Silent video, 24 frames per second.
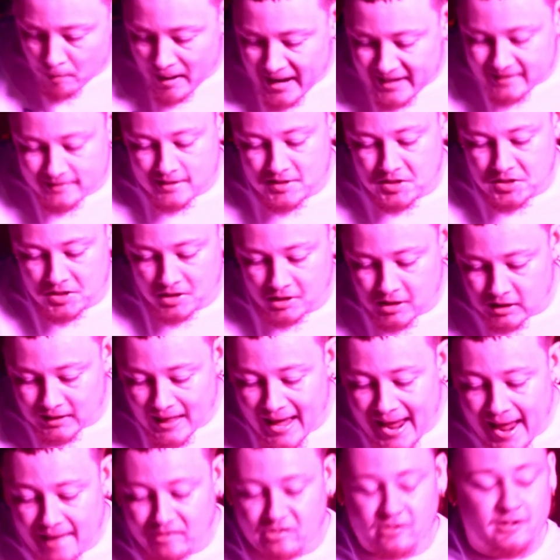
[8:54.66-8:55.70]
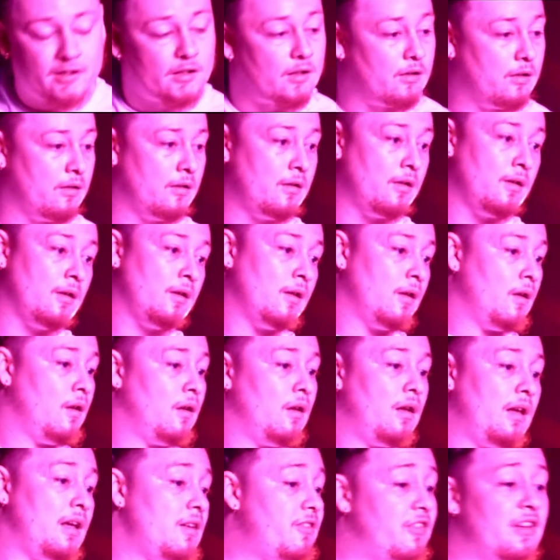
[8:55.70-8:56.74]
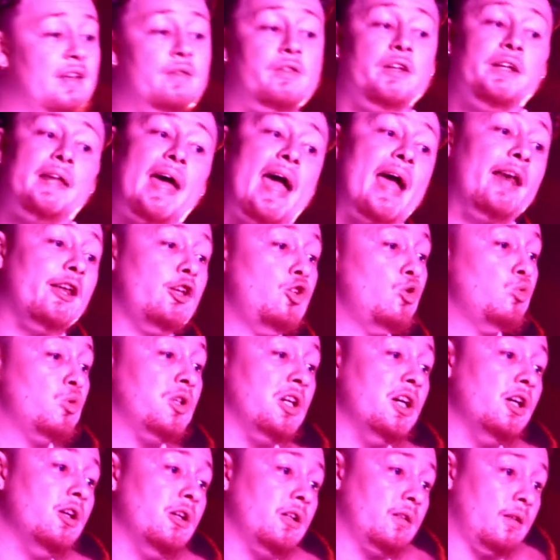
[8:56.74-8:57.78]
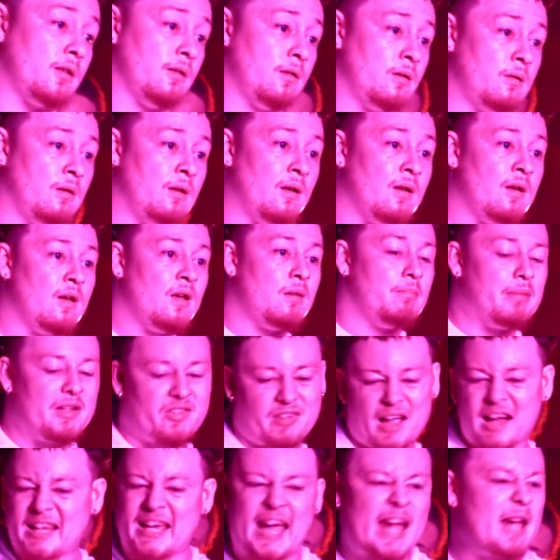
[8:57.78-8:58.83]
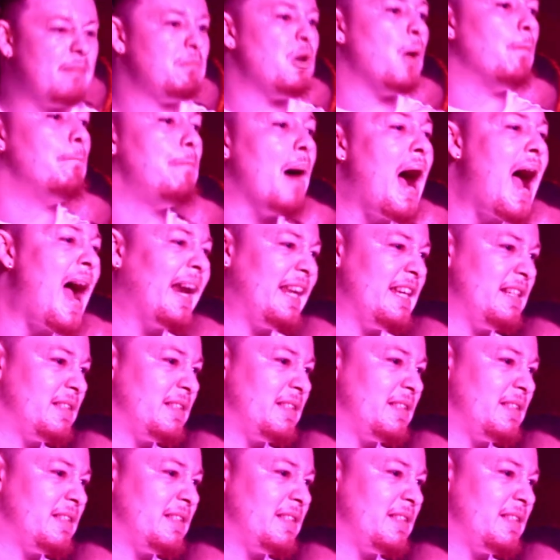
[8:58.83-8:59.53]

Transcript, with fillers: make this a classic. It's either that or you cooked. Bitch, I came to body